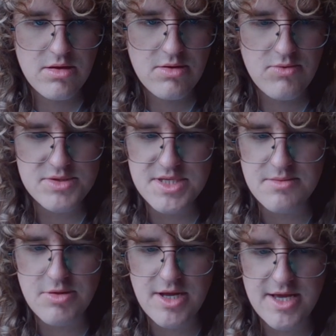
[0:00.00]
Was it the
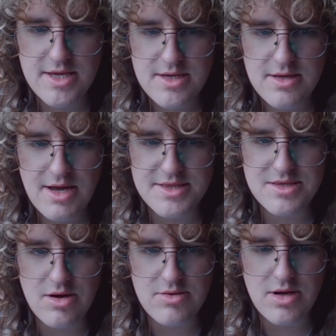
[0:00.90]
play? I
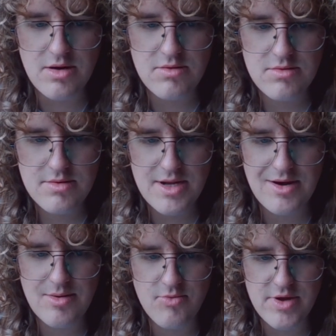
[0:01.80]
don't know.
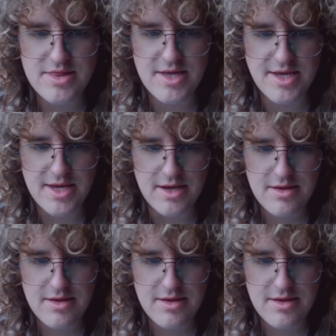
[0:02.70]
Now I'm rethinking.